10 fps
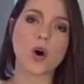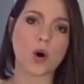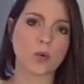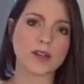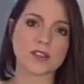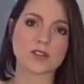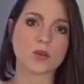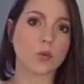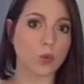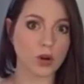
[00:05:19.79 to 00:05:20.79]
always
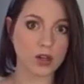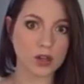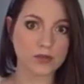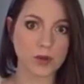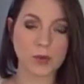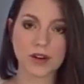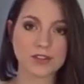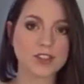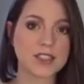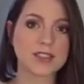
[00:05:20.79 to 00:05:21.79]
work. For
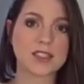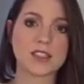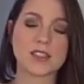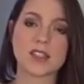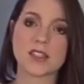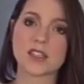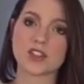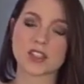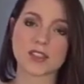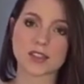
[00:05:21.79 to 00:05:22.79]
whatever reason,
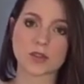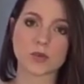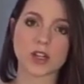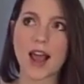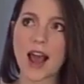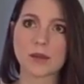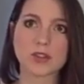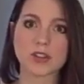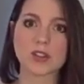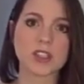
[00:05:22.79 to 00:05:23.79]
it just doesn't work. And
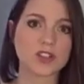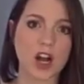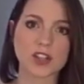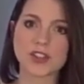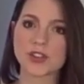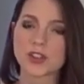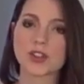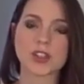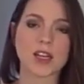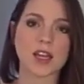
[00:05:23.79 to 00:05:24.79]
absolutely, doctors
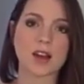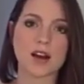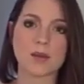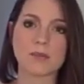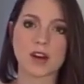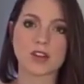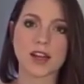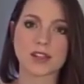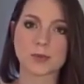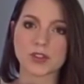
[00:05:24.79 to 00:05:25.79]
agree,
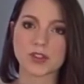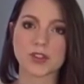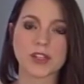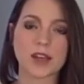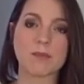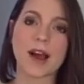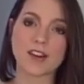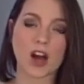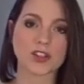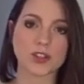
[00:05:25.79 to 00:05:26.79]
medical experts agree, and my
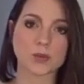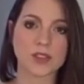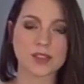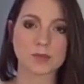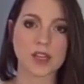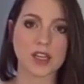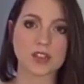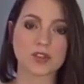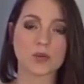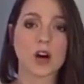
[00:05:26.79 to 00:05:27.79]
doctor wants
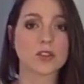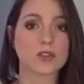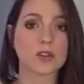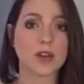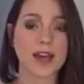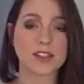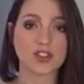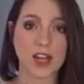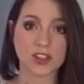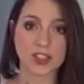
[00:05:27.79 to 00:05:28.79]
me to also get
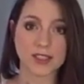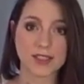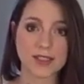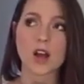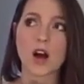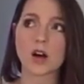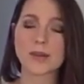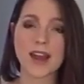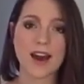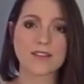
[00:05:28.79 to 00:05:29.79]
injections.
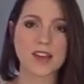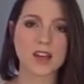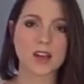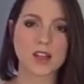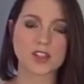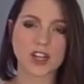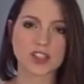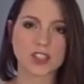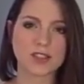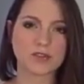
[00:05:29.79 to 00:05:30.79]
I'll be having
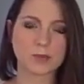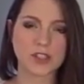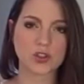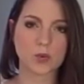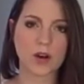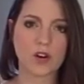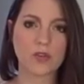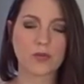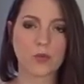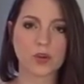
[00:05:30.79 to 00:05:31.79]
injections of
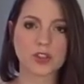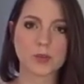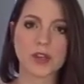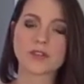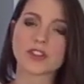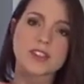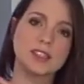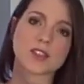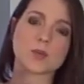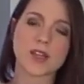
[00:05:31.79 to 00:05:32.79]
B12 once a week for 6
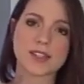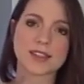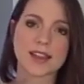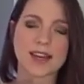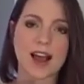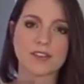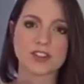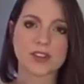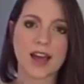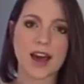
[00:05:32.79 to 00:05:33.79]
weeks, and then
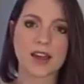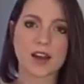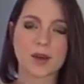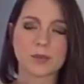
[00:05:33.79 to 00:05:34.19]
after that,